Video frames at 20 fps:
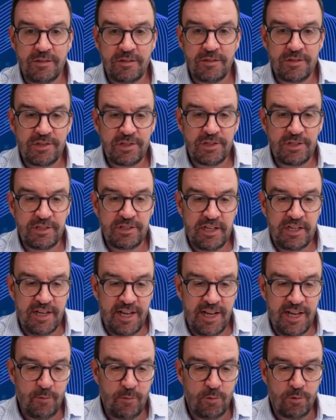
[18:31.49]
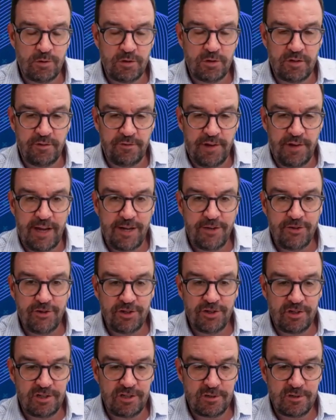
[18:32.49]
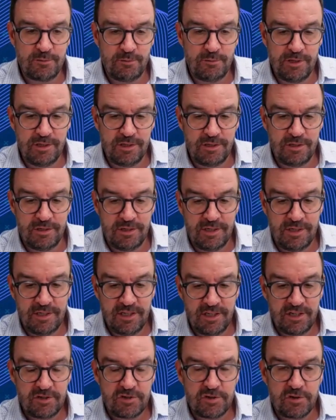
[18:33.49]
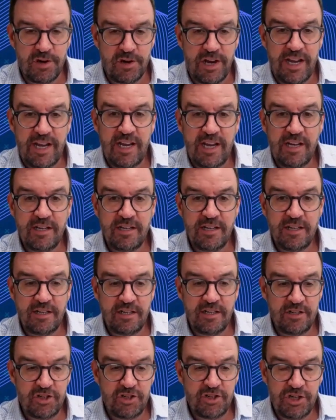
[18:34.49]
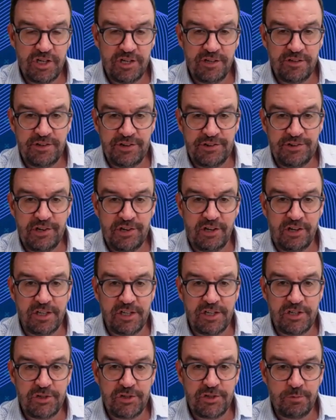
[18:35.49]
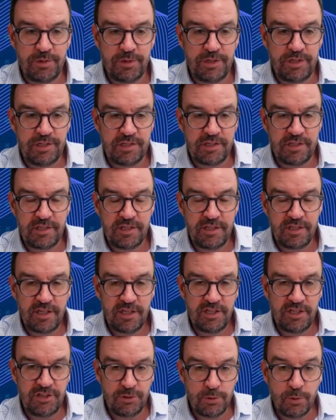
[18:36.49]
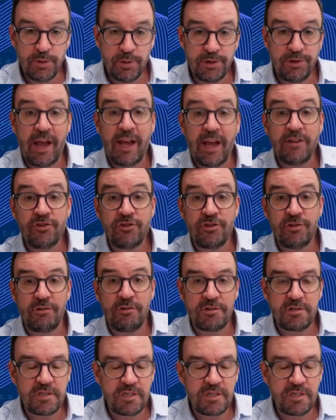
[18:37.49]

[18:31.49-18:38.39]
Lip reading: So the network of angels will train and share their knowledge with newer angels.